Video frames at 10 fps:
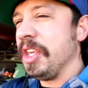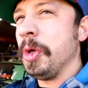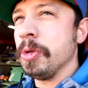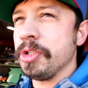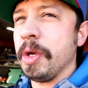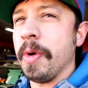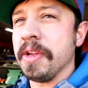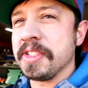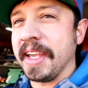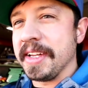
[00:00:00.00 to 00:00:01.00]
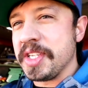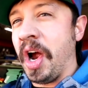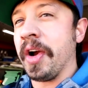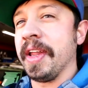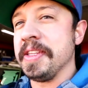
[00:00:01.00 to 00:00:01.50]
Usually when there's like a
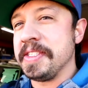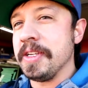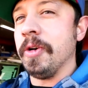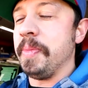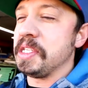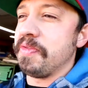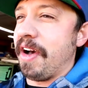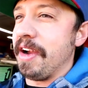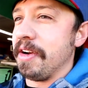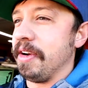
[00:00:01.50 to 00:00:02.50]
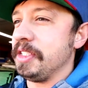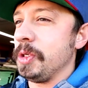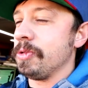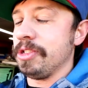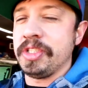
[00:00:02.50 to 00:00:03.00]
targeted single misfire, it's
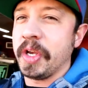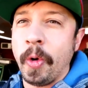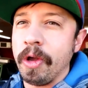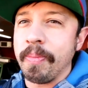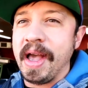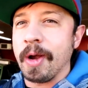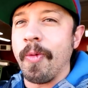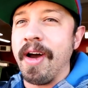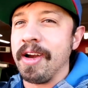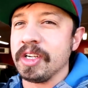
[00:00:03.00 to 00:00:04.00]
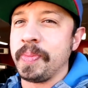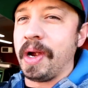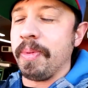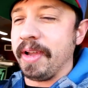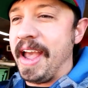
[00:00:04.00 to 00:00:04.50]
usually just a coil pack wire or
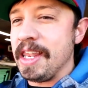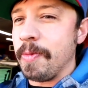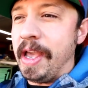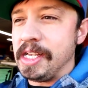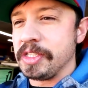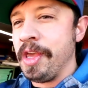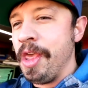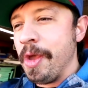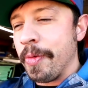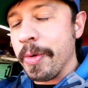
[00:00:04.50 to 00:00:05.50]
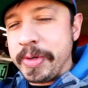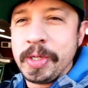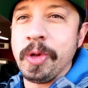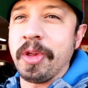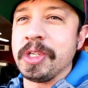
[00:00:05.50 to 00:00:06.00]
spark plug anyways. We were
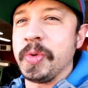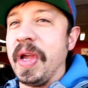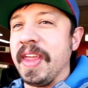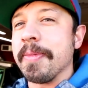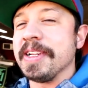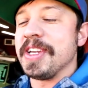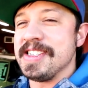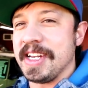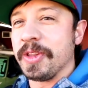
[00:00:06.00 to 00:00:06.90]
2/3 away there by changing